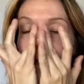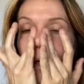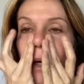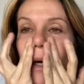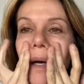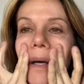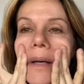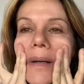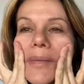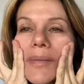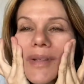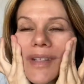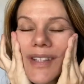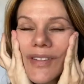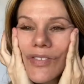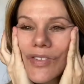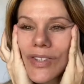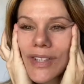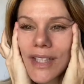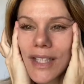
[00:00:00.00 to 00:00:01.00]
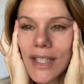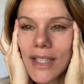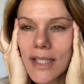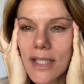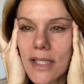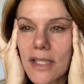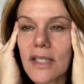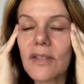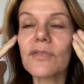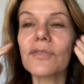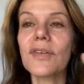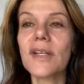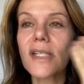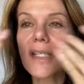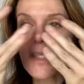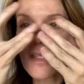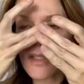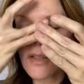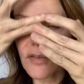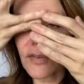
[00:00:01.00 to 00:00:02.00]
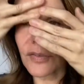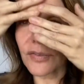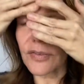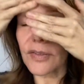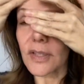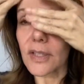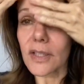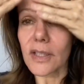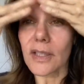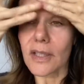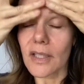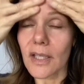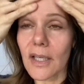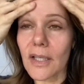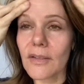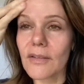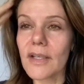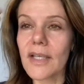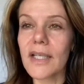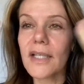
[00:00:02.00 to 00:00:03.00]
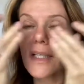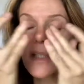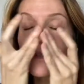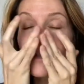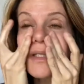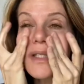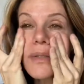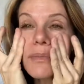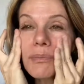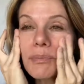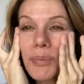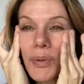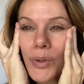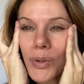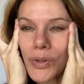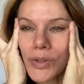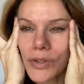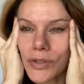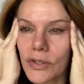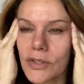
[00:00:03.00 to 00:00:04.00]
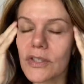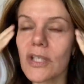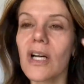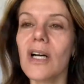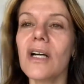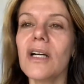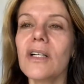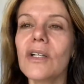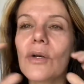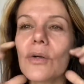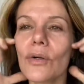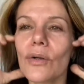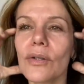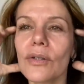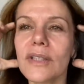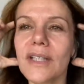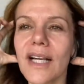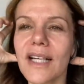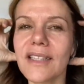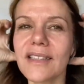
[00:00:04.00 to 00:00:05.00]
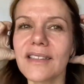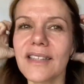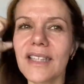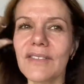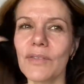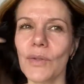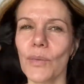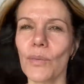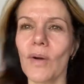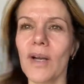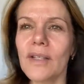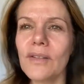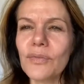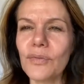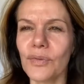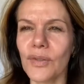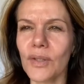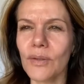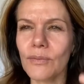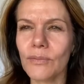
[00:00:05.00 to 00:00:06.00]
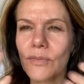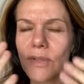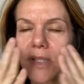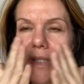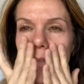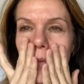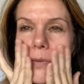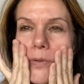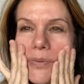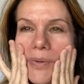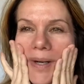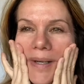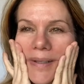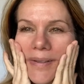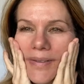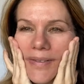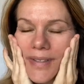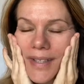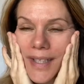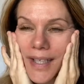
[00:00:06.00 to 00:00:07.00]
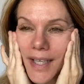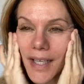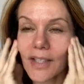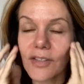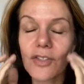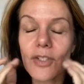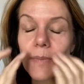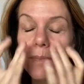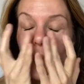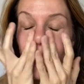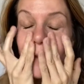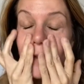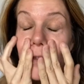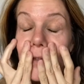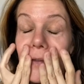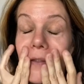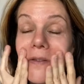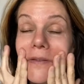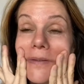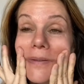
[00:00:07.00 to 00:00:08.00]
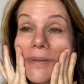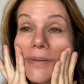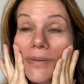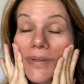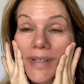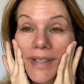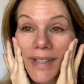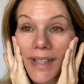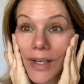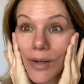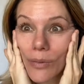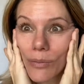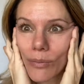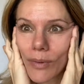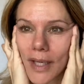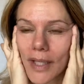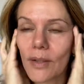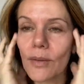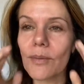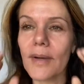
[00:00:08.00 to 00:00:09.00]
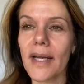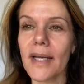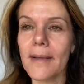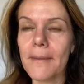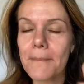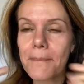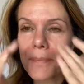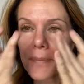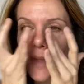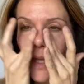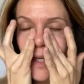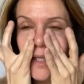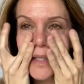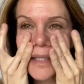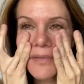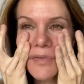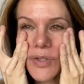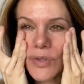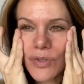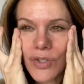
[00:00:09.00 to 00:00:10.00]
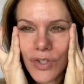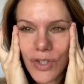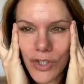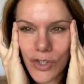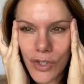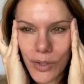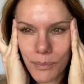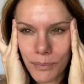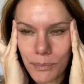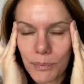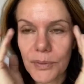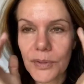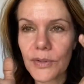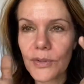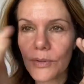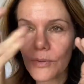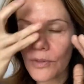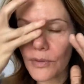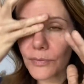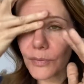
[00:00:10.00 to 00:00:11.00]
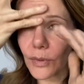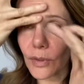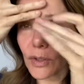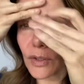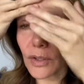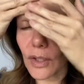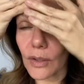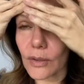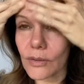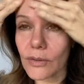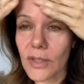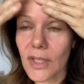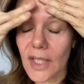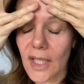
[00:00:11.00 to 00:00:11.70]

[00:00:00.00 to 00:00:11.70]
Um, it gives you an instant facelift. All right, it doesn't pull or tug or kind of leave a white film once it dries. It just penetrates literally like right away and it gives you such a beautiful glow.